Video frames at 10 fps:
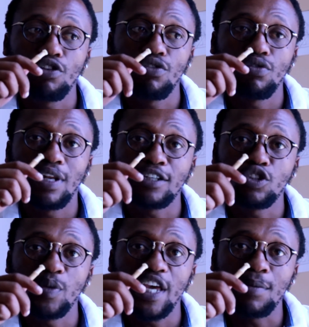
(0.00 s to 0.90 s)
you'd like
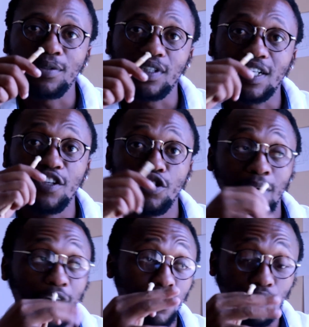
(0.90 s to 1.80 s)
to be able to clean your
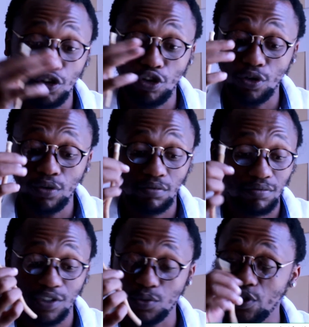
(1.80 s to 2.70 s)
mouth on the go.
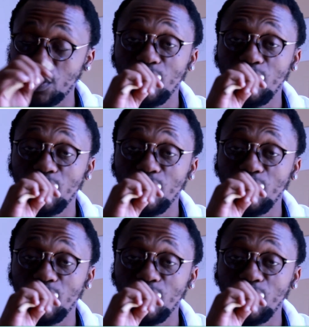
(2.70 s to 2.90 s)
This works